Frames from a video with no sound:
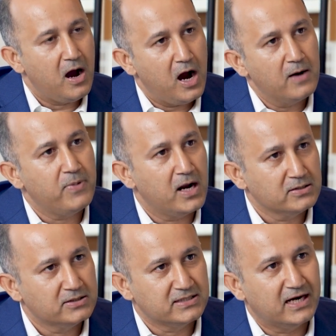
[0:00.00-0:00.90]
our
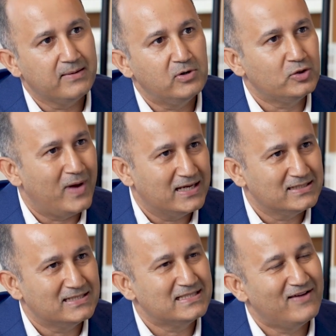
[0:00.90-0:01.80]
partners are able to
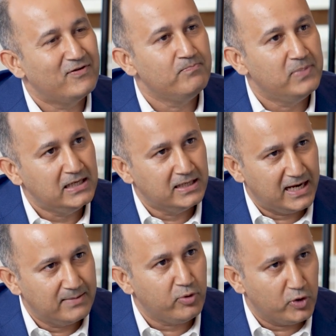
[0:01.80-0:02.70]
access 7 billion
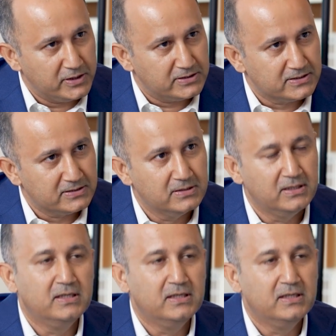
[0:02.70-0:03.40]
endpoints